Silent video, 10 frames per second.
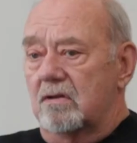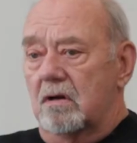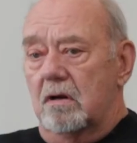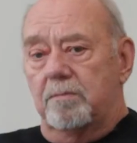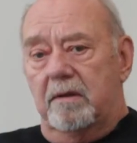that
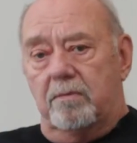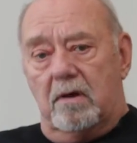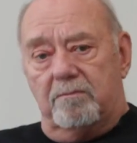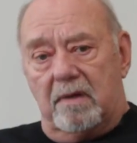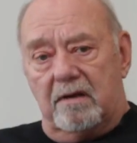our people
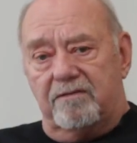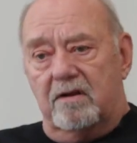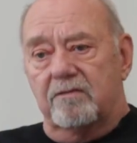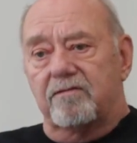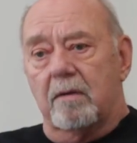have
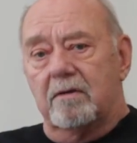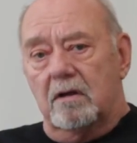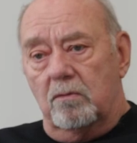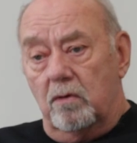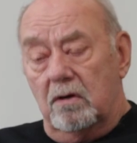benefited from it
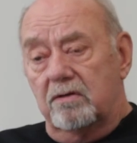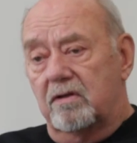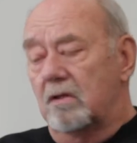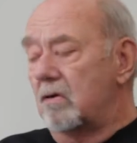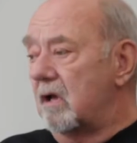and will as
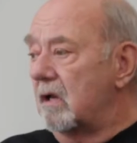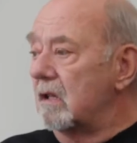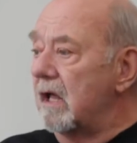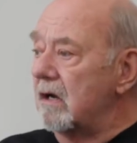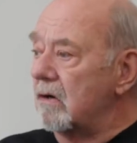they look at it
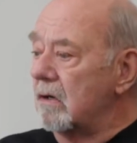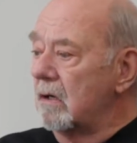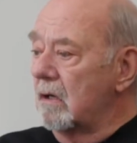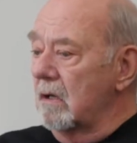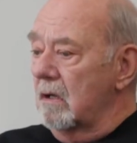later.
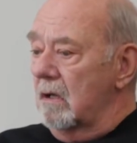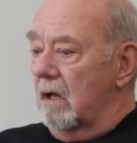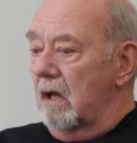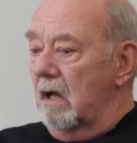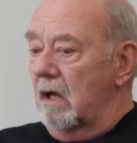
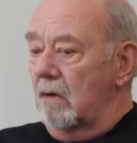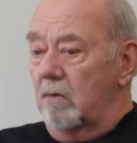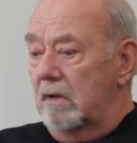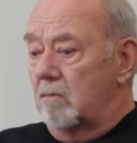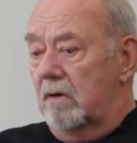
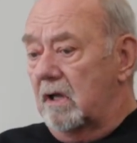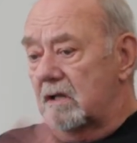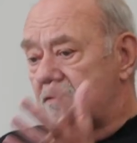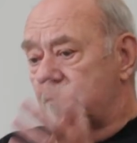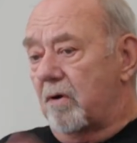We
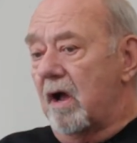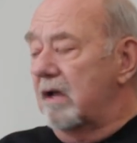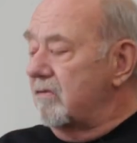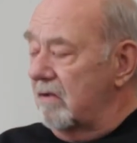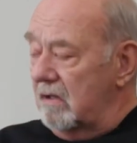get
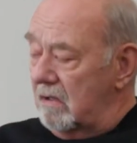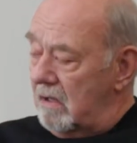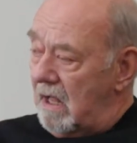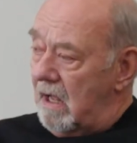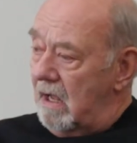surprised at
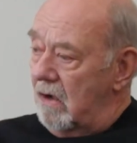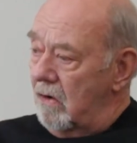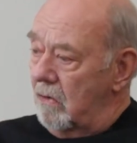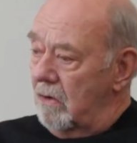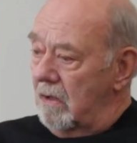
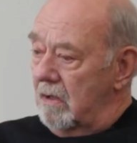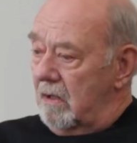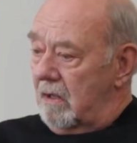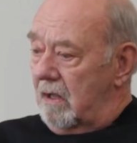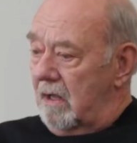how
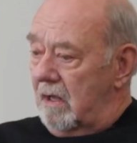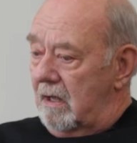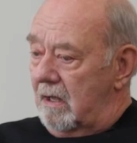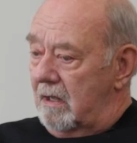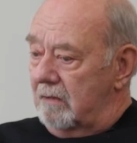
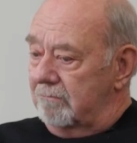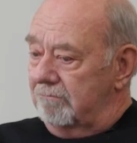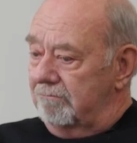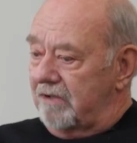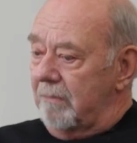
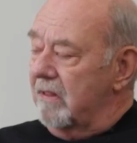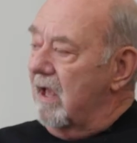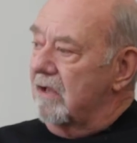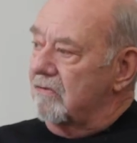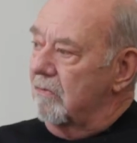some of the
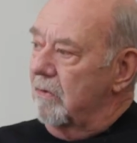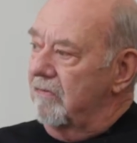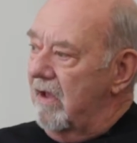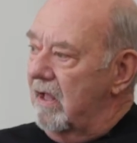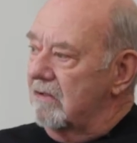guests that
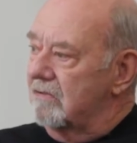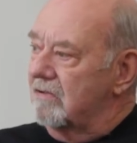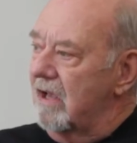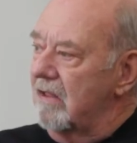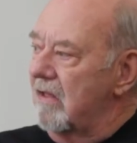we've had
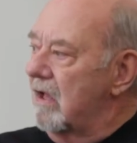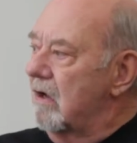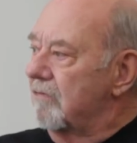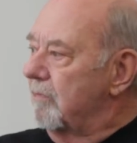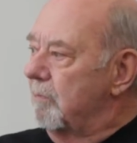say they
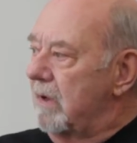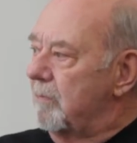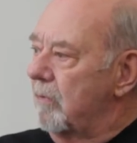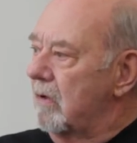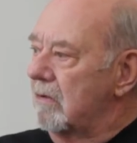hear from
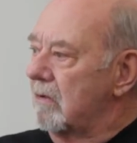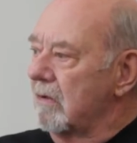people in